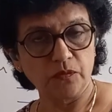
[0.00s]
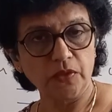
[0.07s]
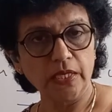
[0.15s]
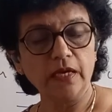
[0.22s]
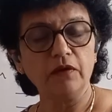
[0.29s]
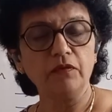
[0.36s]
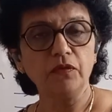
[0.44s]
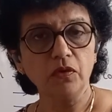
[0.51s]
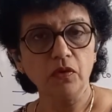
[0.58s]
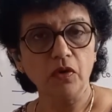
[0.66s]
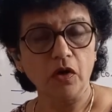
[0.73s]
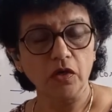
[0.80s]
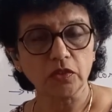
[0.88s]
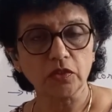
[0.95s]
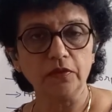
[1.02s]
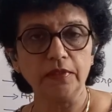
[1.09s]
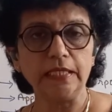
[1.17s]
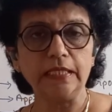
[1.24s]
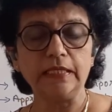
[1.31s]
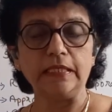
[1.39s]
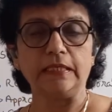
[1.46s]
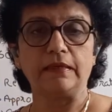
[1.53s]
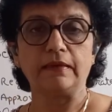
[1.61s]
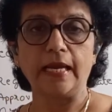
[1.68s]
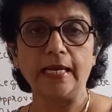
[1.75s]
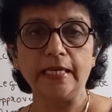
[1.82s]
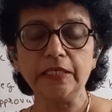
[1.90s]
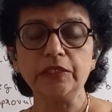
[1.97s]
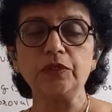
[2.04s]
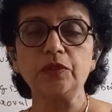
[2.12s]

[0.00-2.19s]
We have no authority, right,